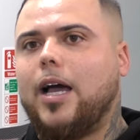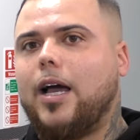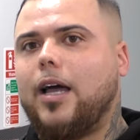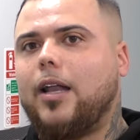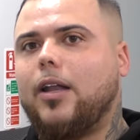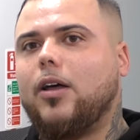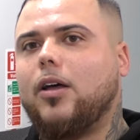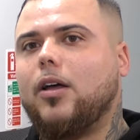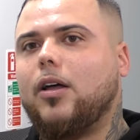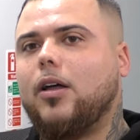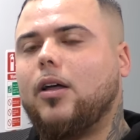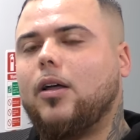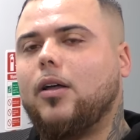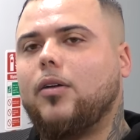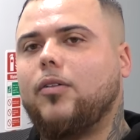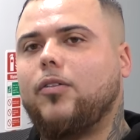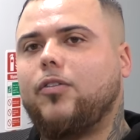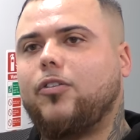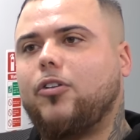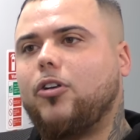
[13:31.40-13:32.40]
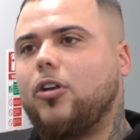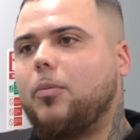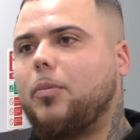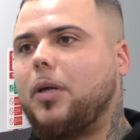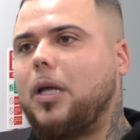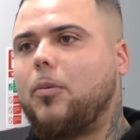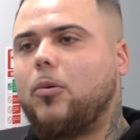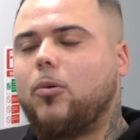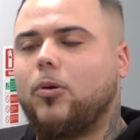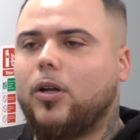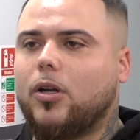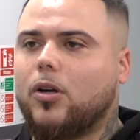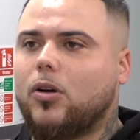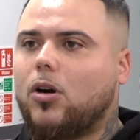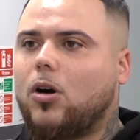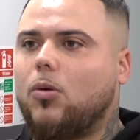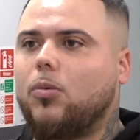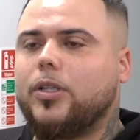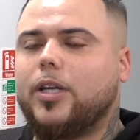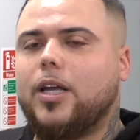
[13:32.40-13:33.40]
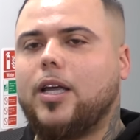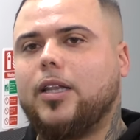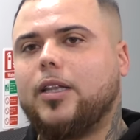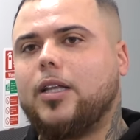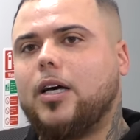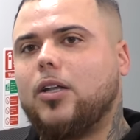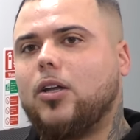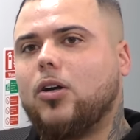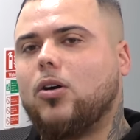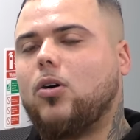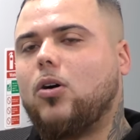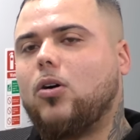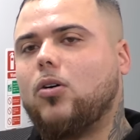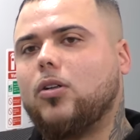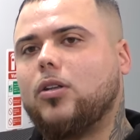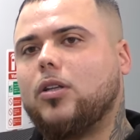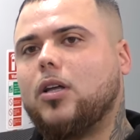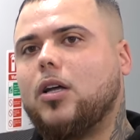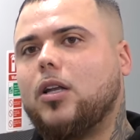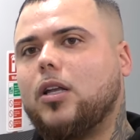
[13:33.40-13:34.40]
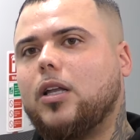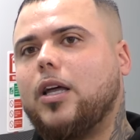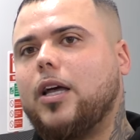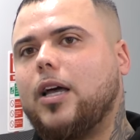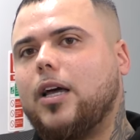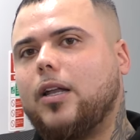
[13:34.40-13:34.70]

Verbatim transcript: And uh, a few of the people in the car was getting done, the car got done.